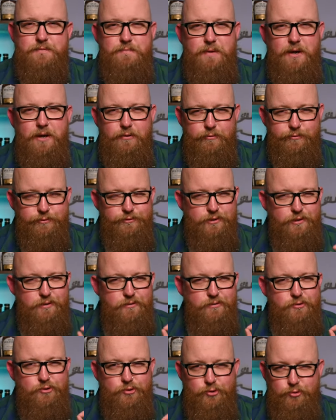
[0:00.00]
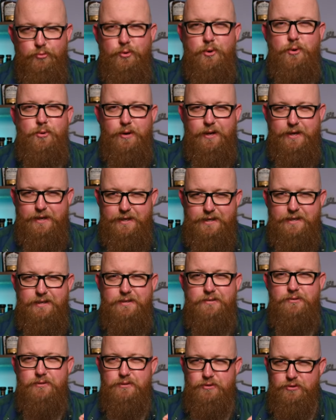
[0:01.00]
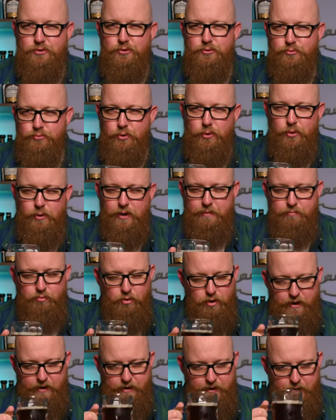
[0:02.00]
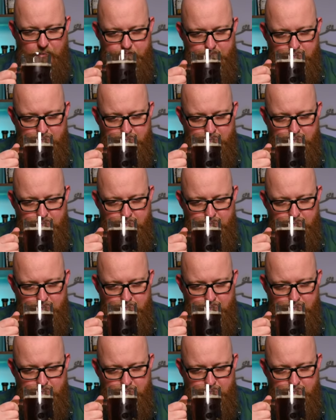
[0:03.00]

smells truly, truly brilliant. I